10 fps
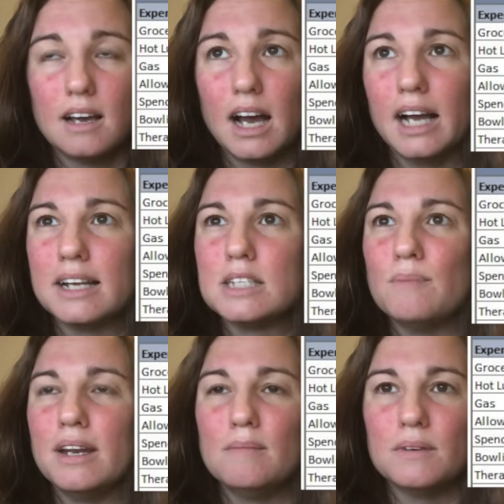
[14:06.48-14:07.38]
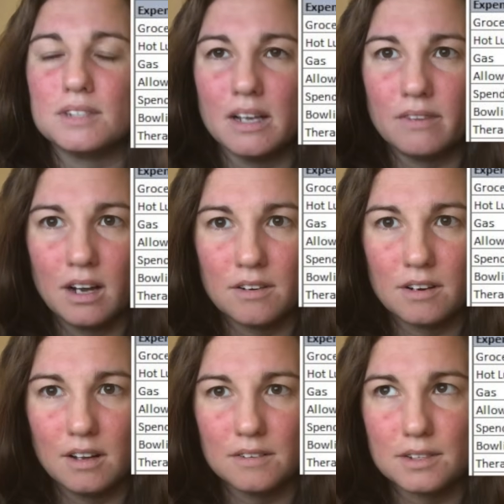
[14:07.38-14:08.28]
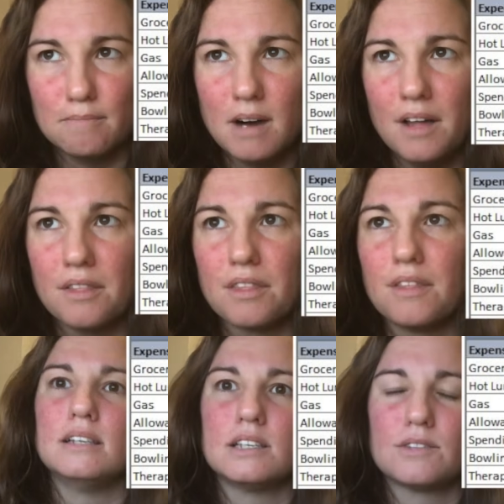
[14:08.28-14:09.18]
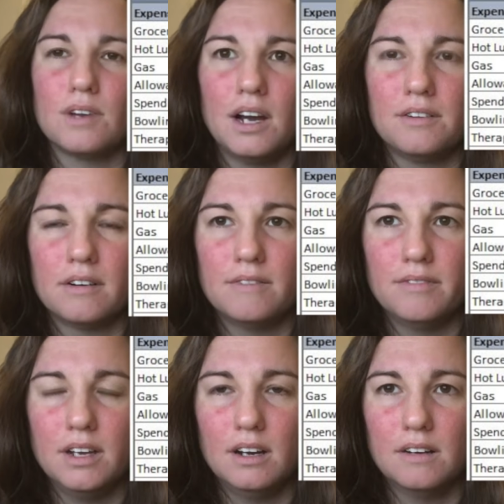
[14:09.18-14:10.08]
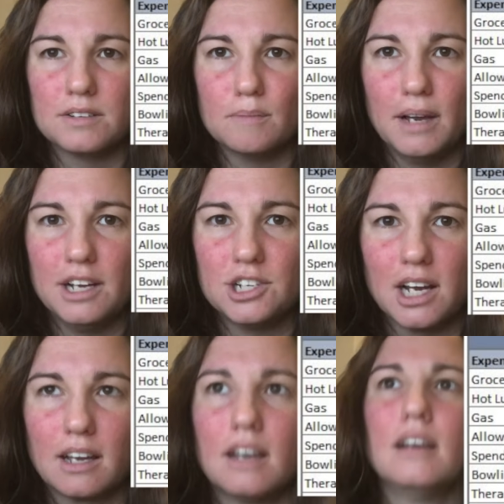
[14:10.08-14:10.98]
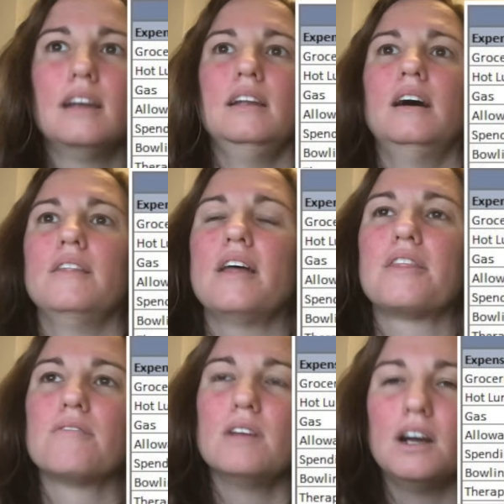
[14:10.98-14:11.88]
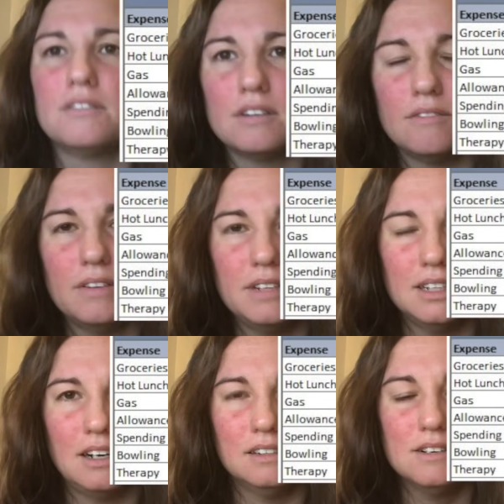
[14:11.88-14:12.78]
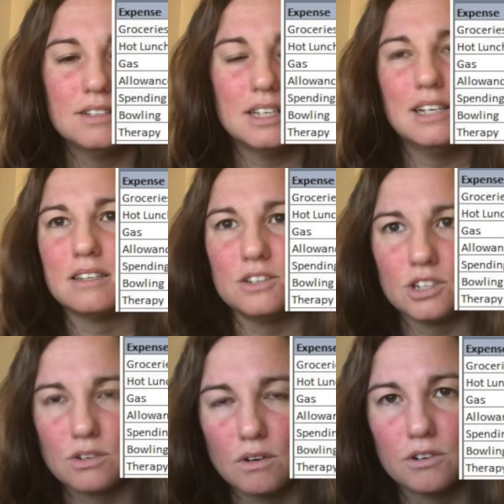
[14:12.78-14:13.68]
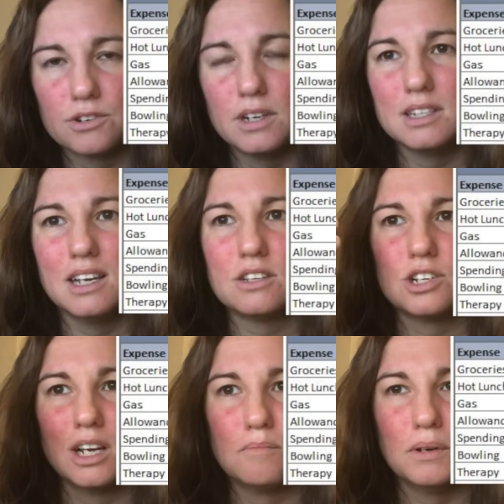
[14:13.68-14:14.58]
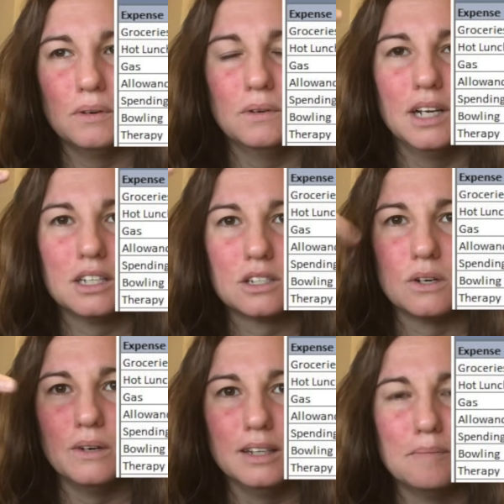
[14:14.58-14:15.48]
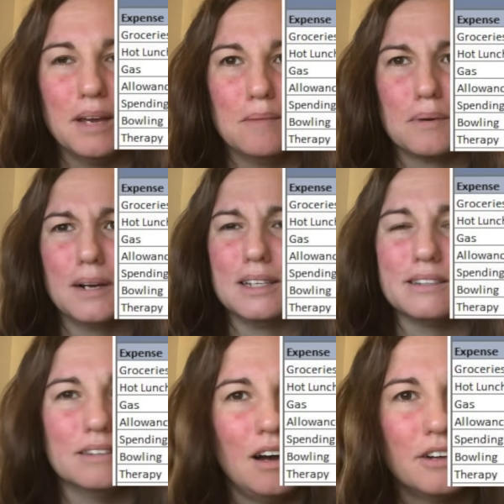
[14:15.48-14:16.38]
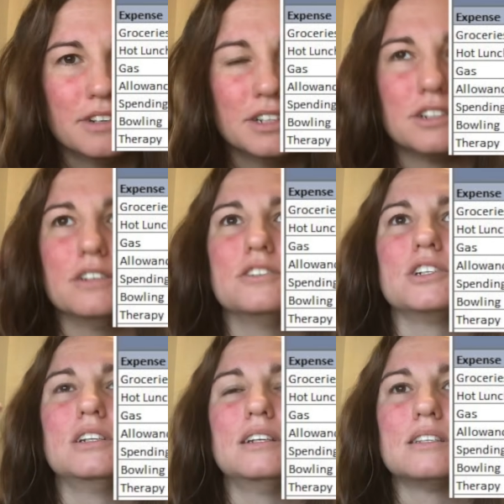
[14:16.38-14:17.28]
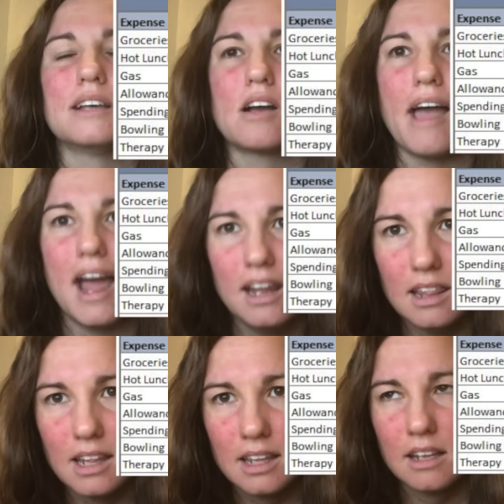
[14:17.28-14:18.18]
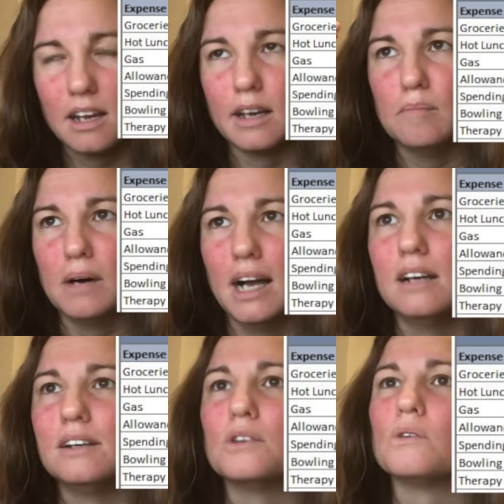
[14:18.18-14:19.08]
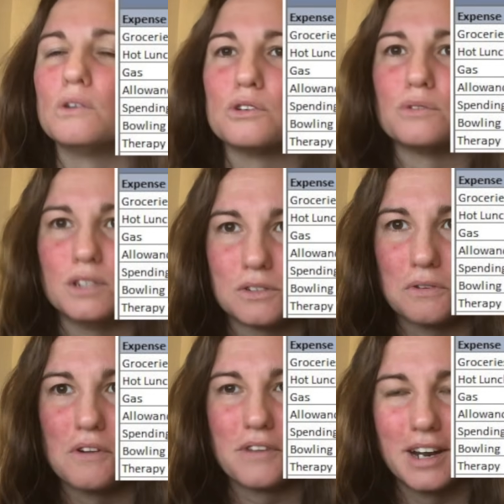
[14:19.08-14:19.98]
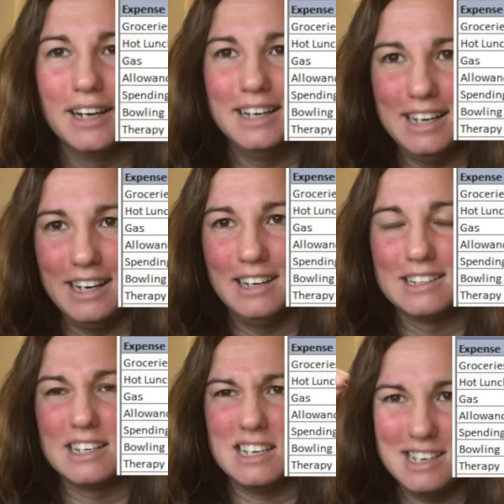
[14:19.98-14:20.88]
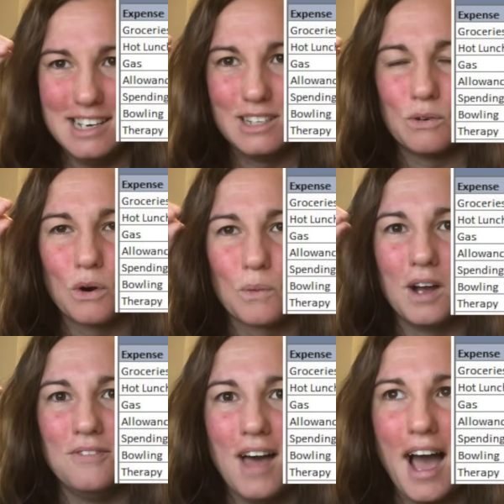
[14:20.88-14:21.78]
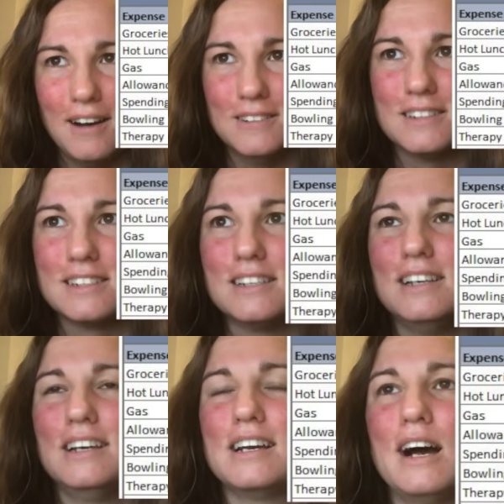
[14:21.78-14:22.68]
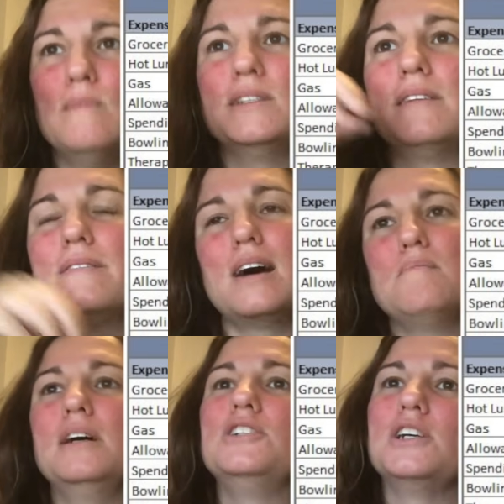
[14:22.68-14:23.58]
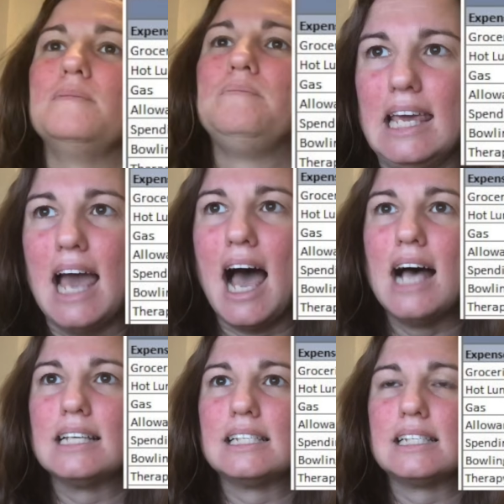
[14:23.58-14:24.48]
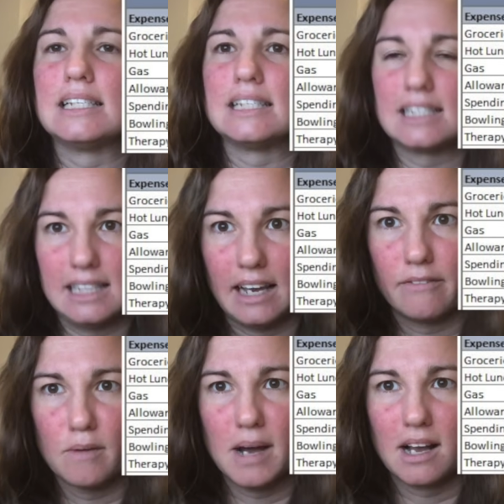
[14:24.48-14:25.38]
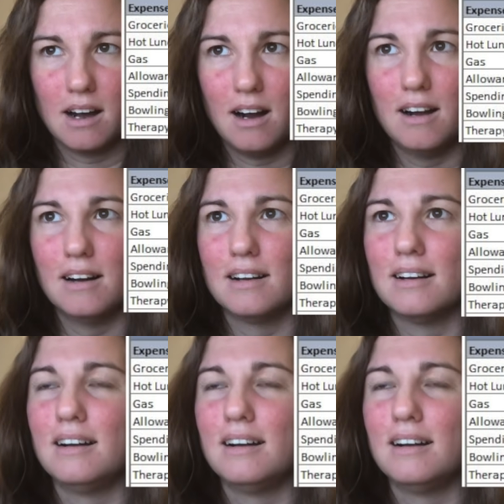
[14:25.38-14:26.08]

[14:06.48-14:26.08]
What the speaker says: I'm gonna spend about $700 a month. It's $350 a paycheck. Now that $350 isn't just groceries. It's shampoo, it's toilet paper, it's laundry detergent. It's like anything that I could buy at a grocery store that I need to eat or run the house comes out of that budget. Gas, like for my car,